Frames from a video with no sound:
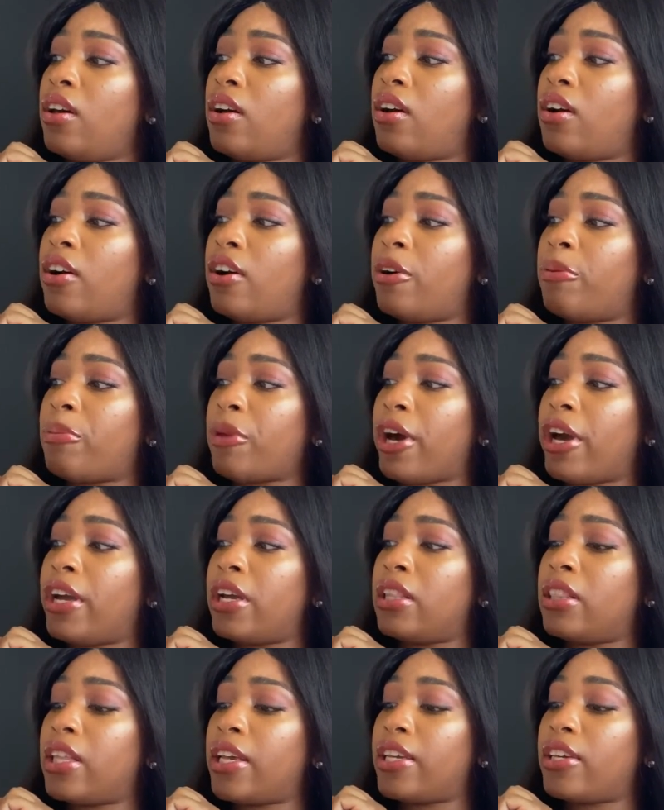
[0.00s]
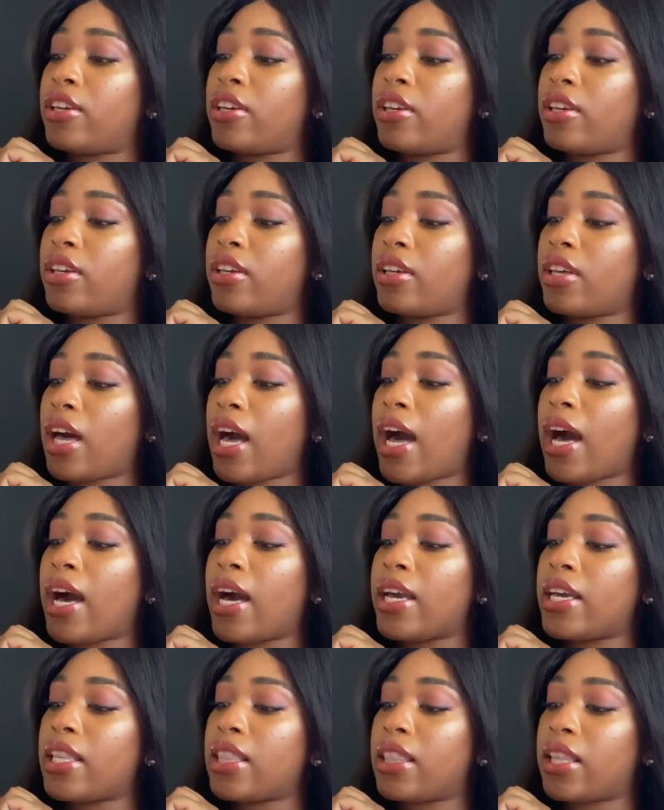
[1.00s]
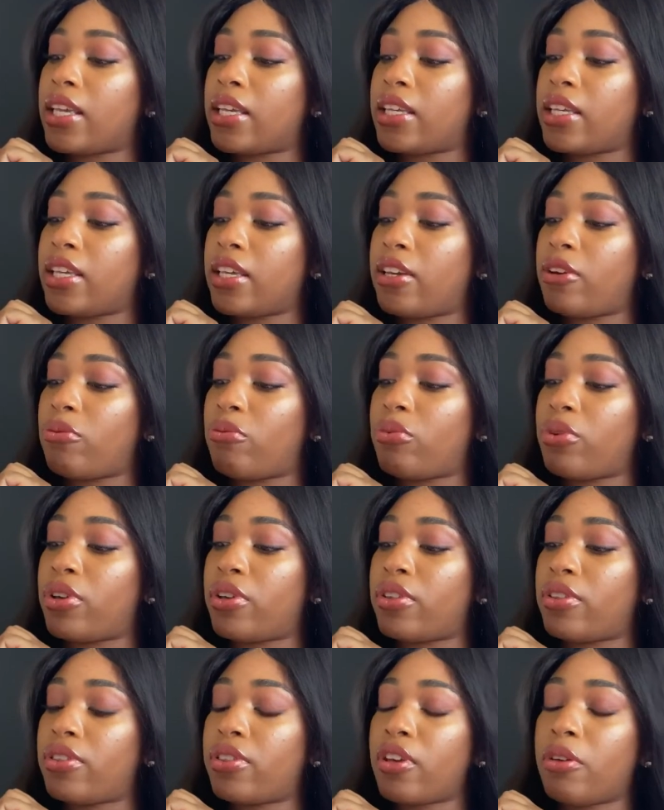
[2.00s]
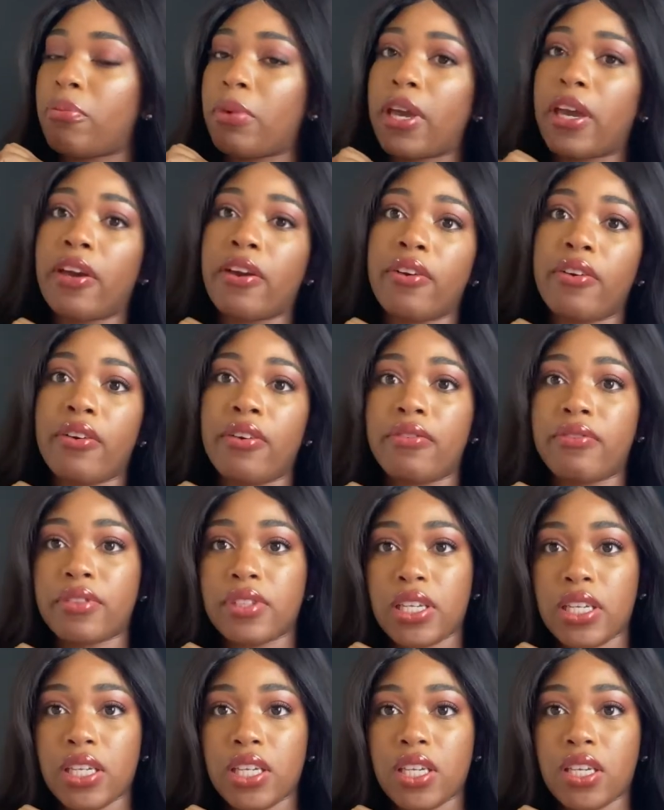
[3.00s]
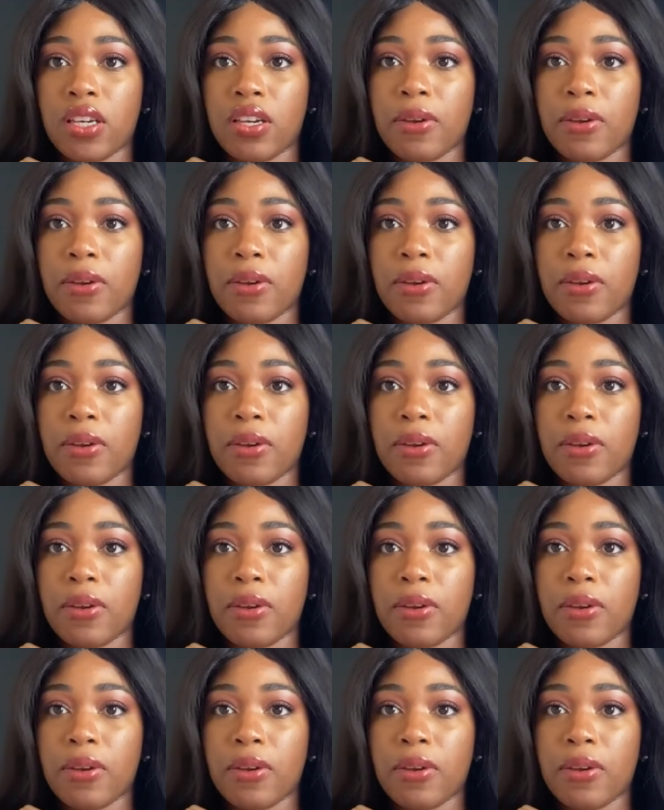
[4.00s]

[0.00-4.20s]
Um, I like I like it with a pair of like